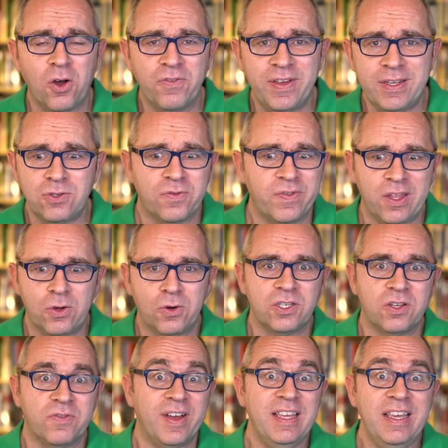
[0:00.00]
coffees over the
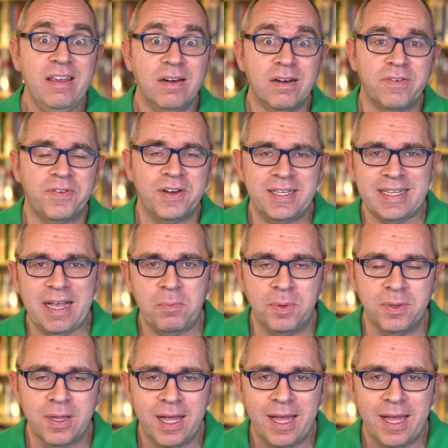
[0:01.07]
course of a year, for example,